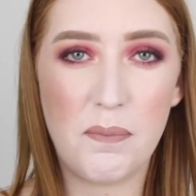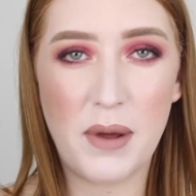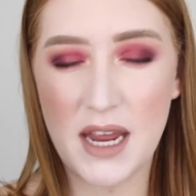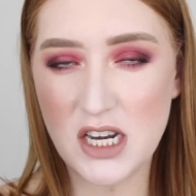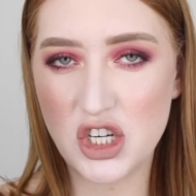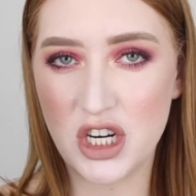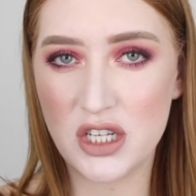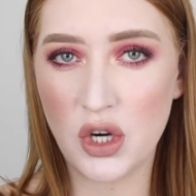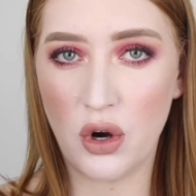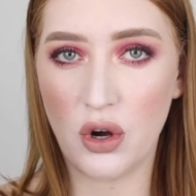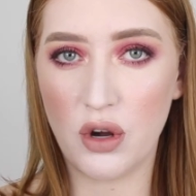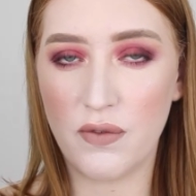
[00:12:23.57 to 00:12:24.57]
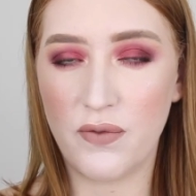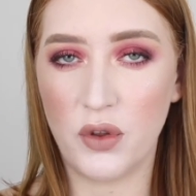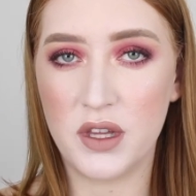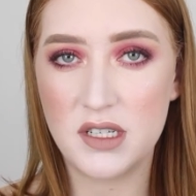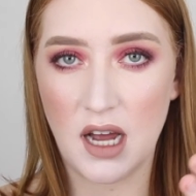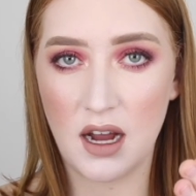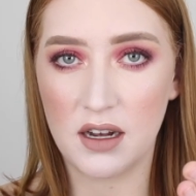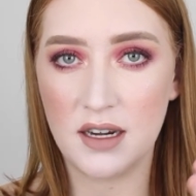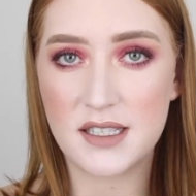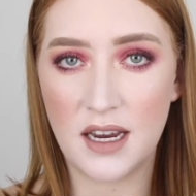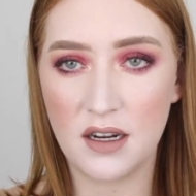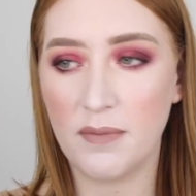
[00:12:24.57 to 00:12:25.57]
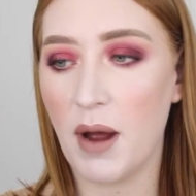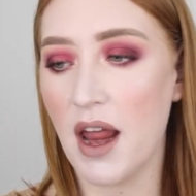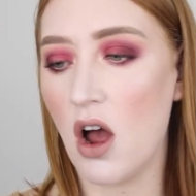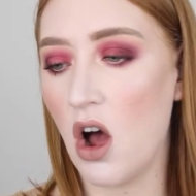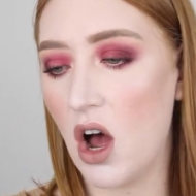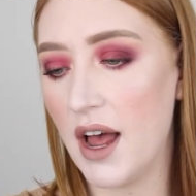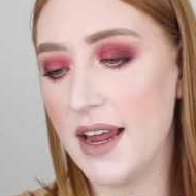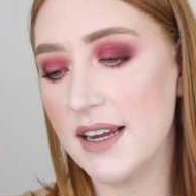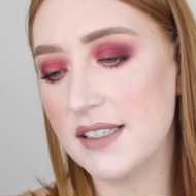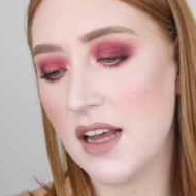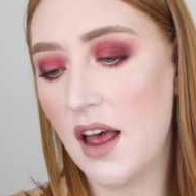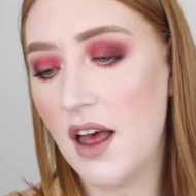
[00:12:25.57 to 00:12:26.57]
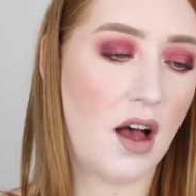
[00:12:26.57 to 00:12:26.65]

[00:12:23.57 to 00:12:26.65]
peachy tone for the darkness under my eyes.